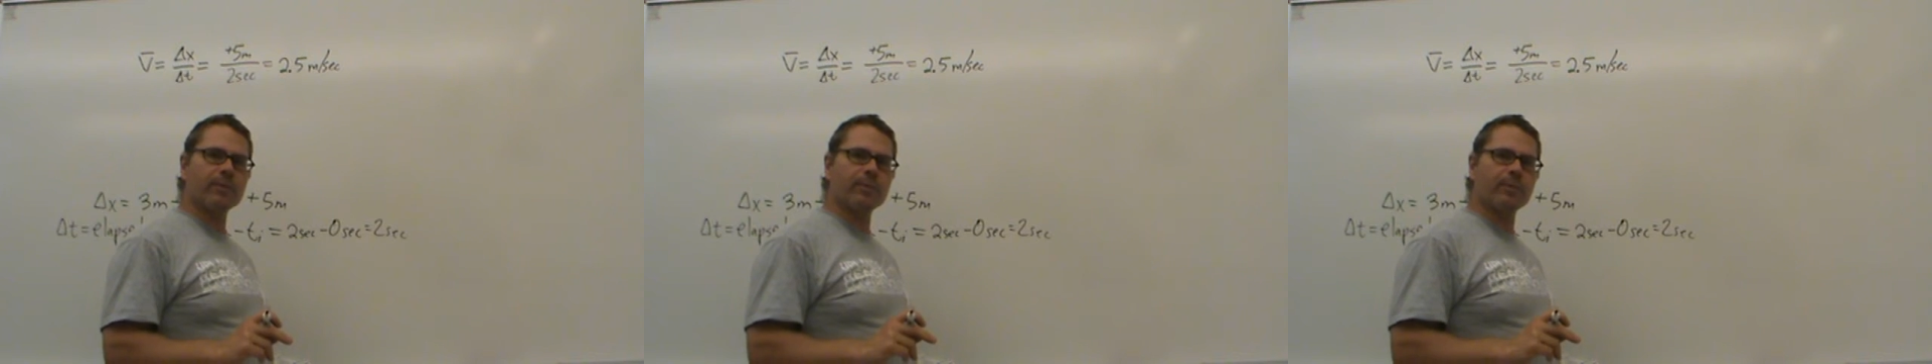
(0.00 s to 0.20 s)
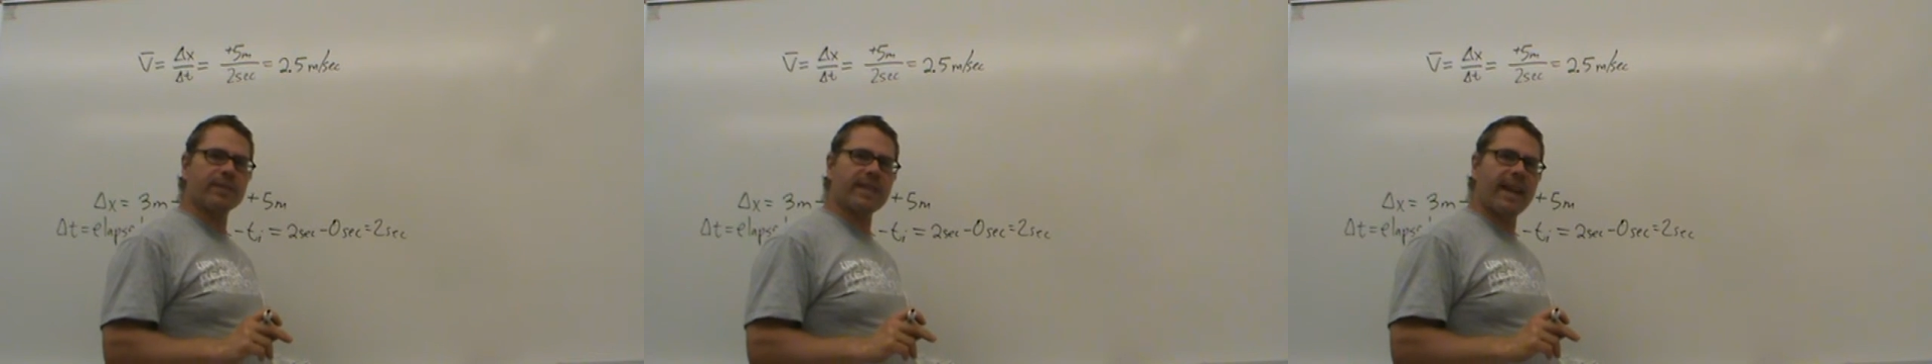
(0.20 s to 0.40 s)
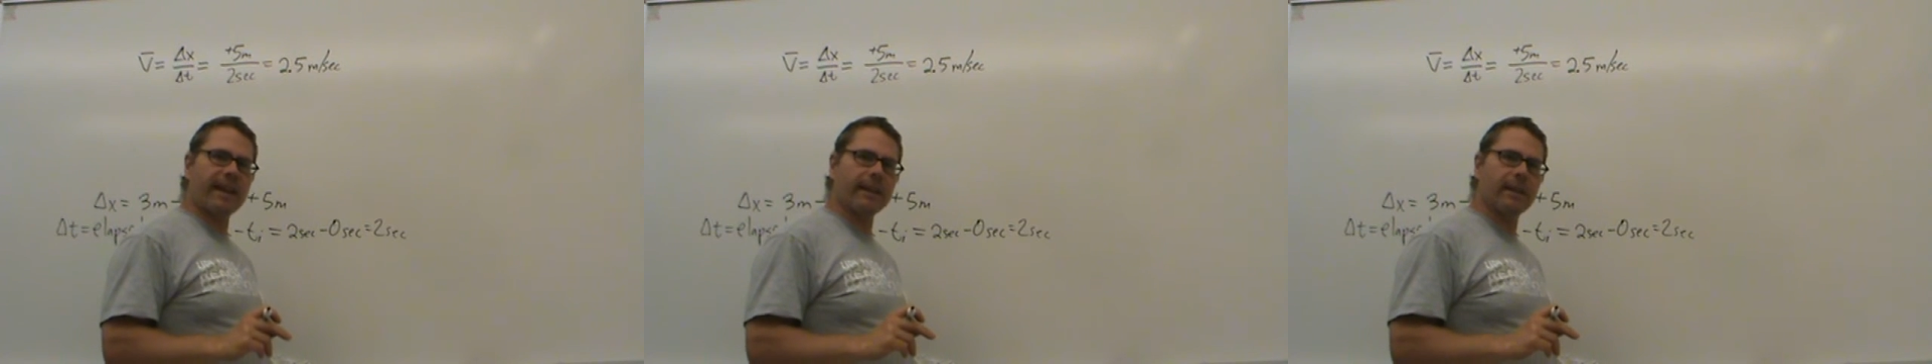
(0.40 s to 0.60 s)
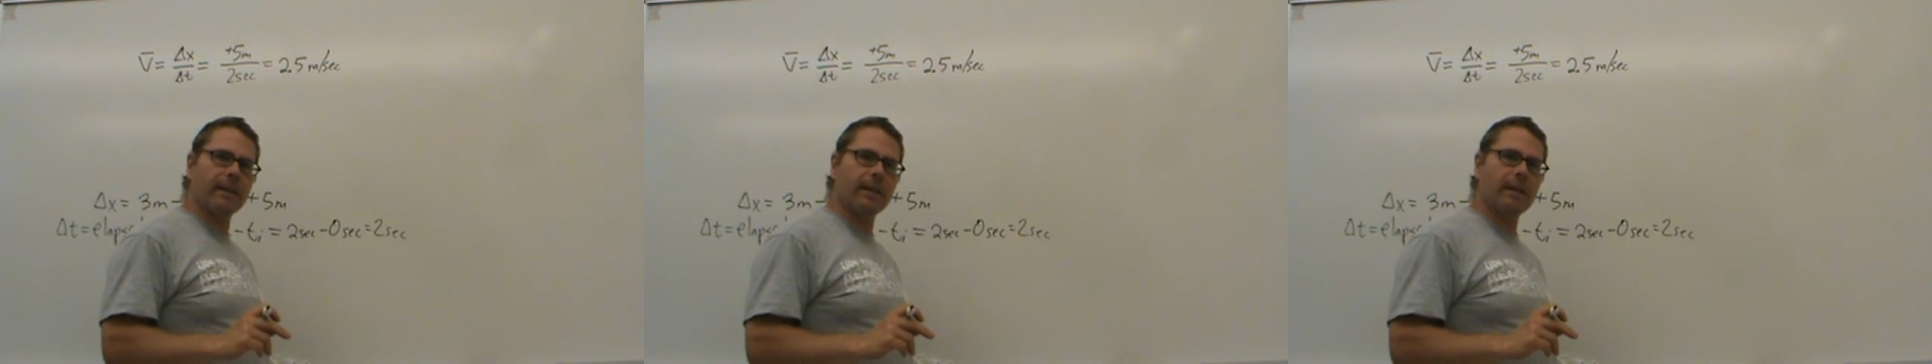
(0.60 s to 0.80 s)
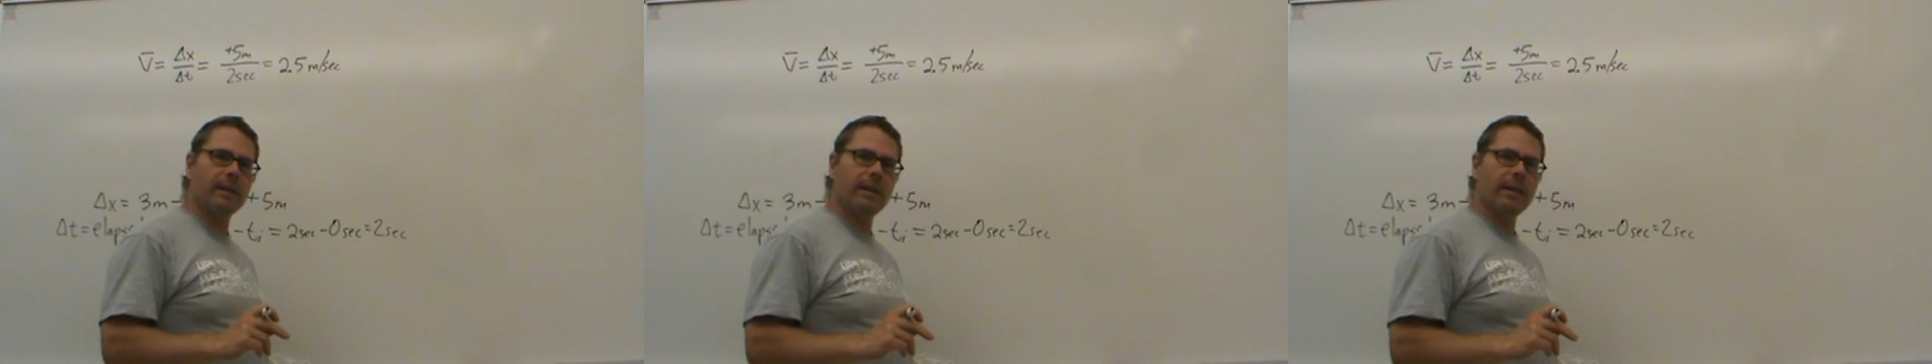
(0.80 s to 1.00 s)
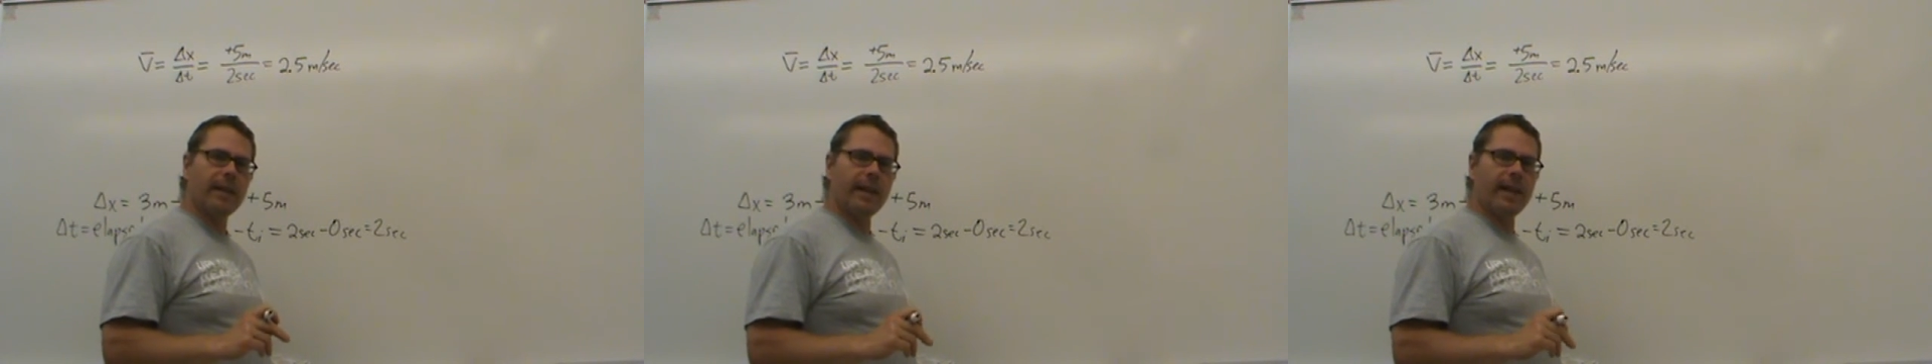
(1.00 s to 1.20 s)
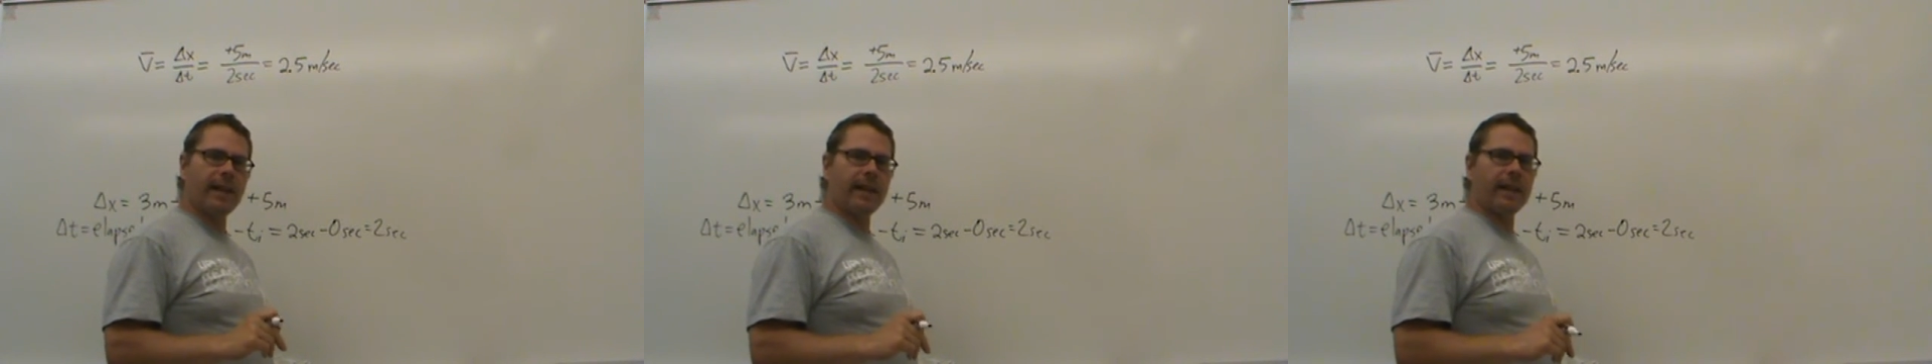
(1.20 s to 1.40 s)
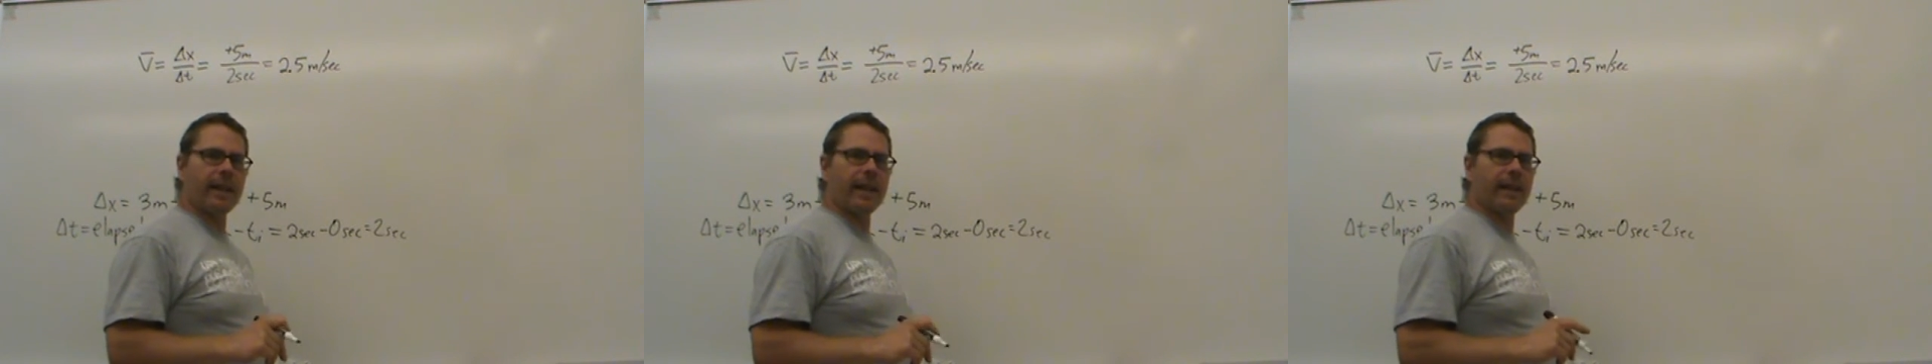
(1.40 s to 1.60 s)
per second,
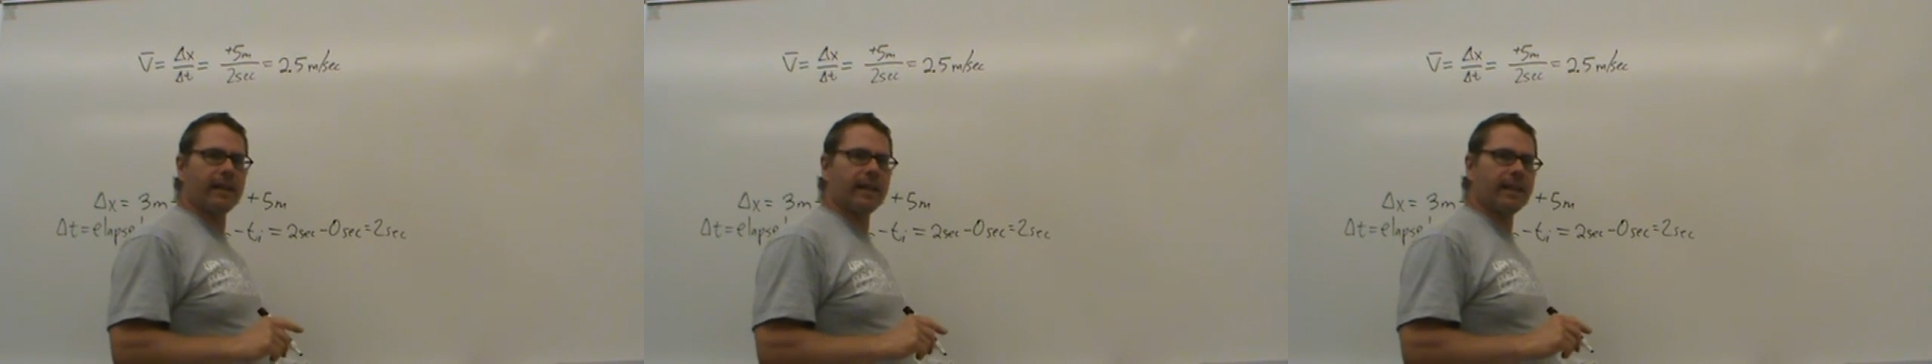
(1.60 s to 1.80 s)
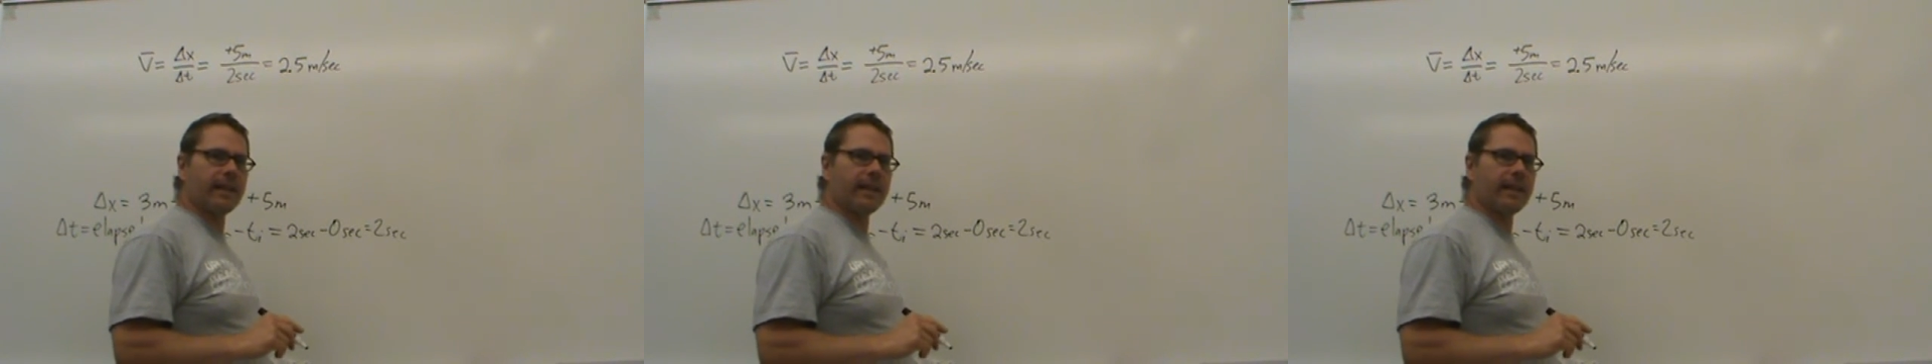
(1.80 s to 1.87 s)
indicating that